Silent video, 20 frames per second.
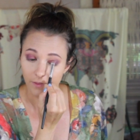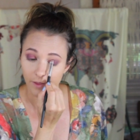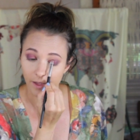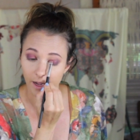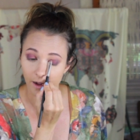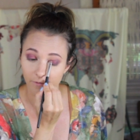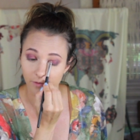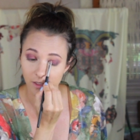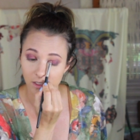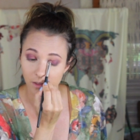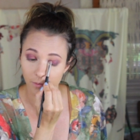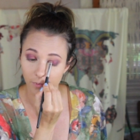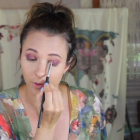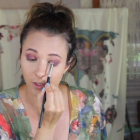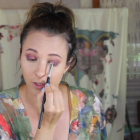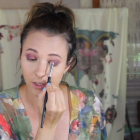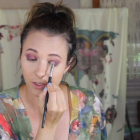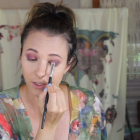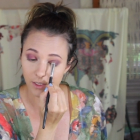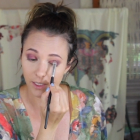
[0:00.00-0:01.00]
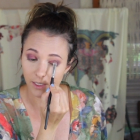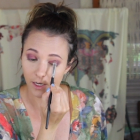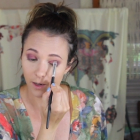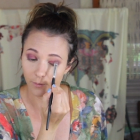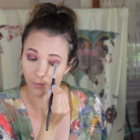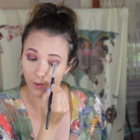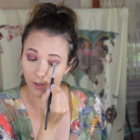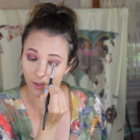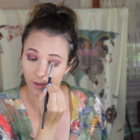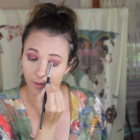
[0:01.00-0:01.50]
They have this emergency
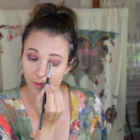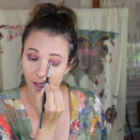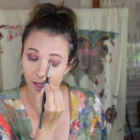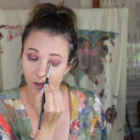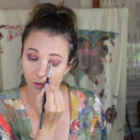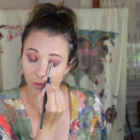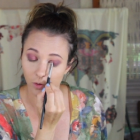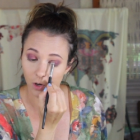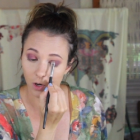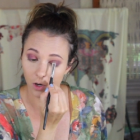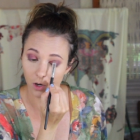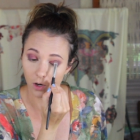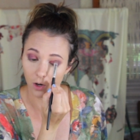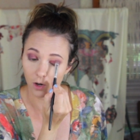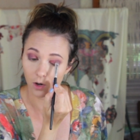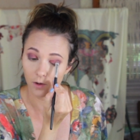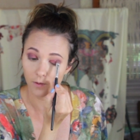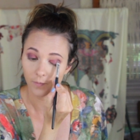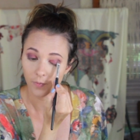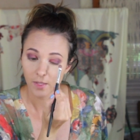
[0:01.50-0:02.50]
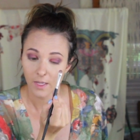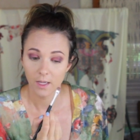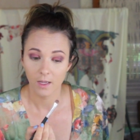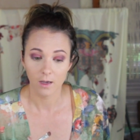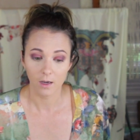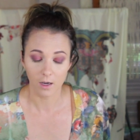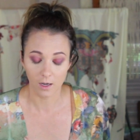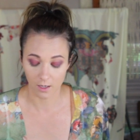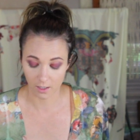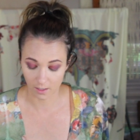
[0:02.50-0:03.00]
number that you call
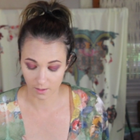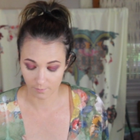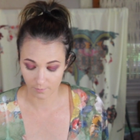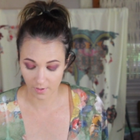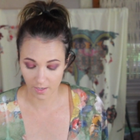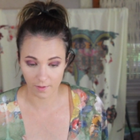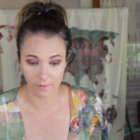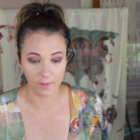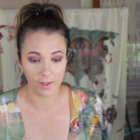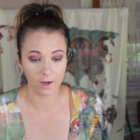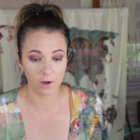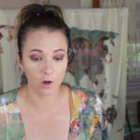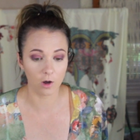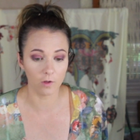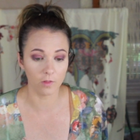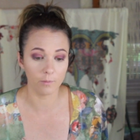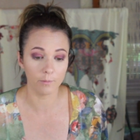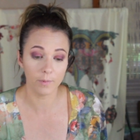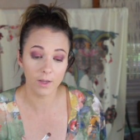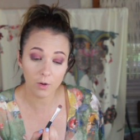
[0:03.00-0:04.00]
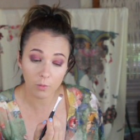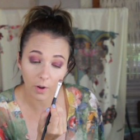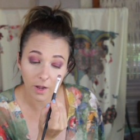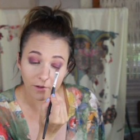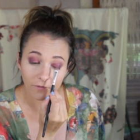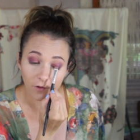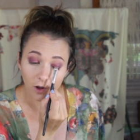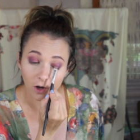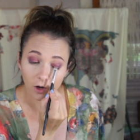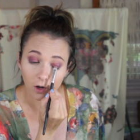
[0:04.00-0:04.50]
um, and they call the
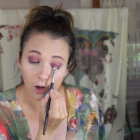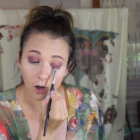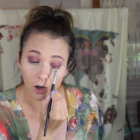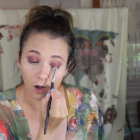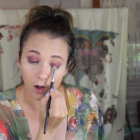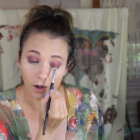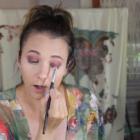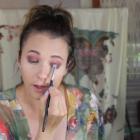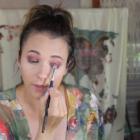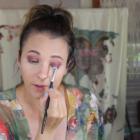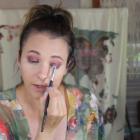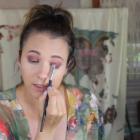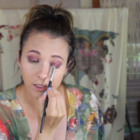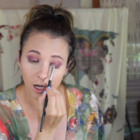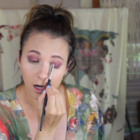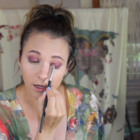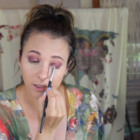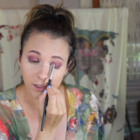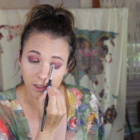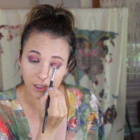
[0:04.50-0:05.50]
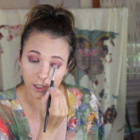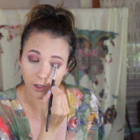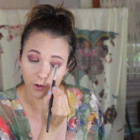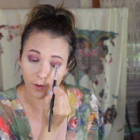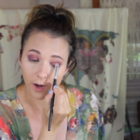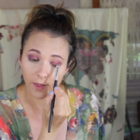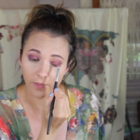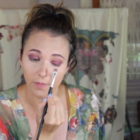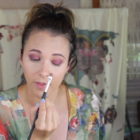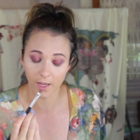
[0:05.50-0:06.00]
midwife on call and they talk to
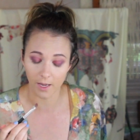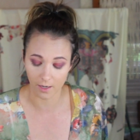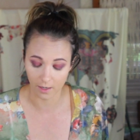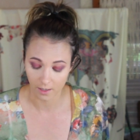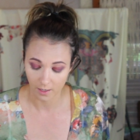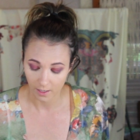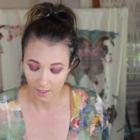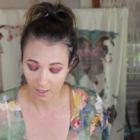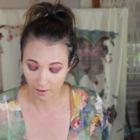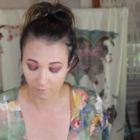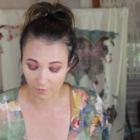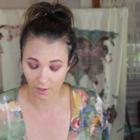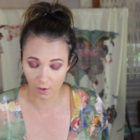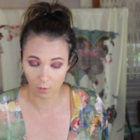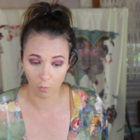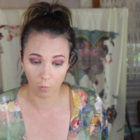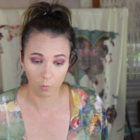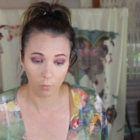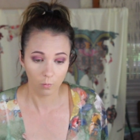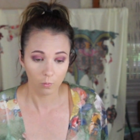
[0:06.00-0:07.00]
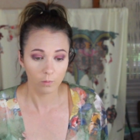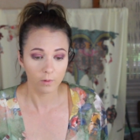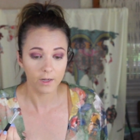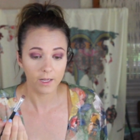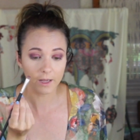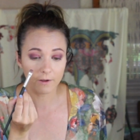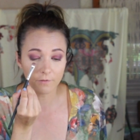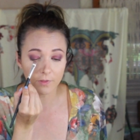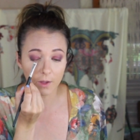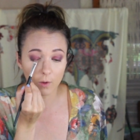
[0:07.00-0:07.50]
you and then if they
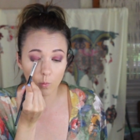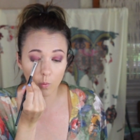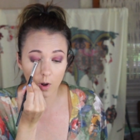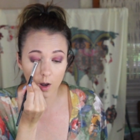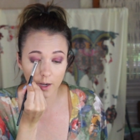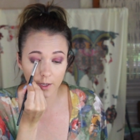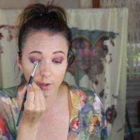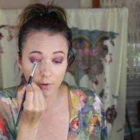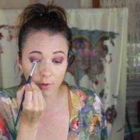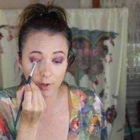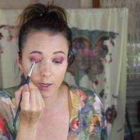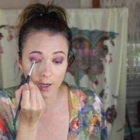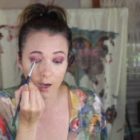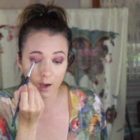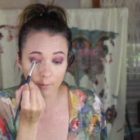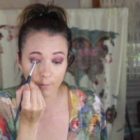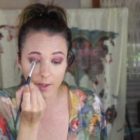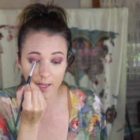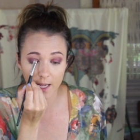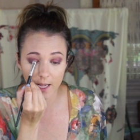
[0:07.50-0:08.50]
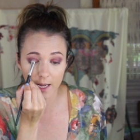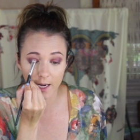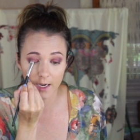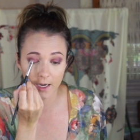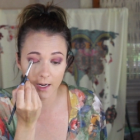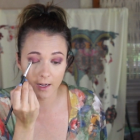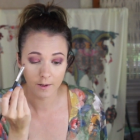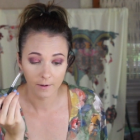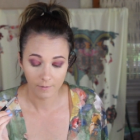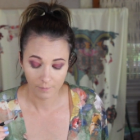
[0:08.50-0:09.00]
if they want you to come
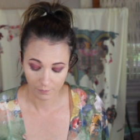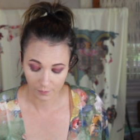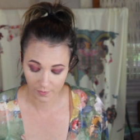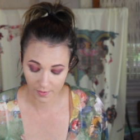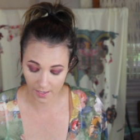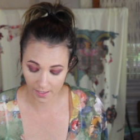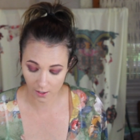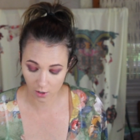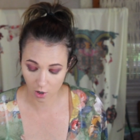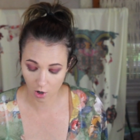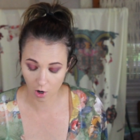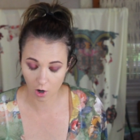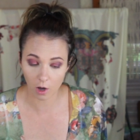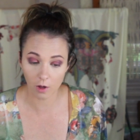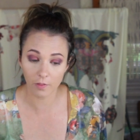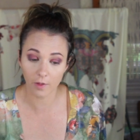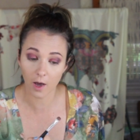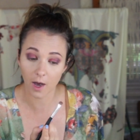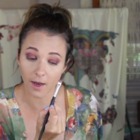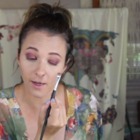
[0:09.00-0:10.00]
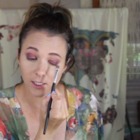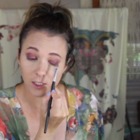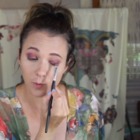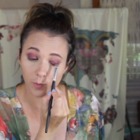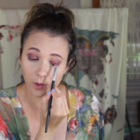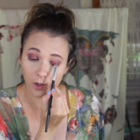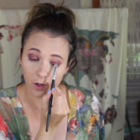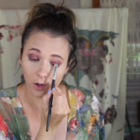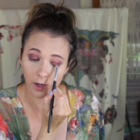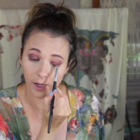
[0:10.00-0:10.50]
in, they call the
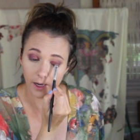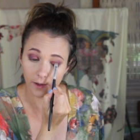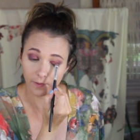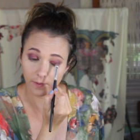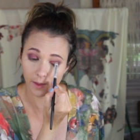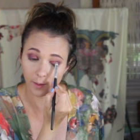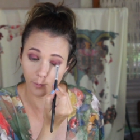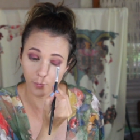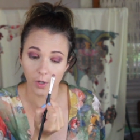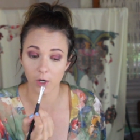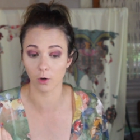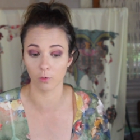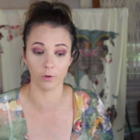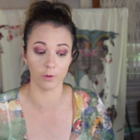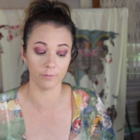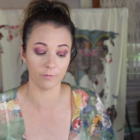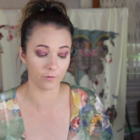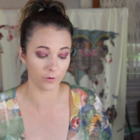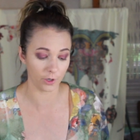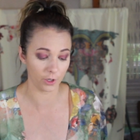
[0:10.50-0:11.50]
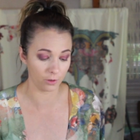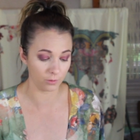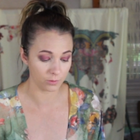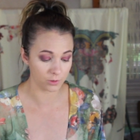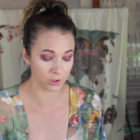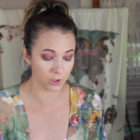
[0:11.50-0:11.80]
hospital and they book a room for you.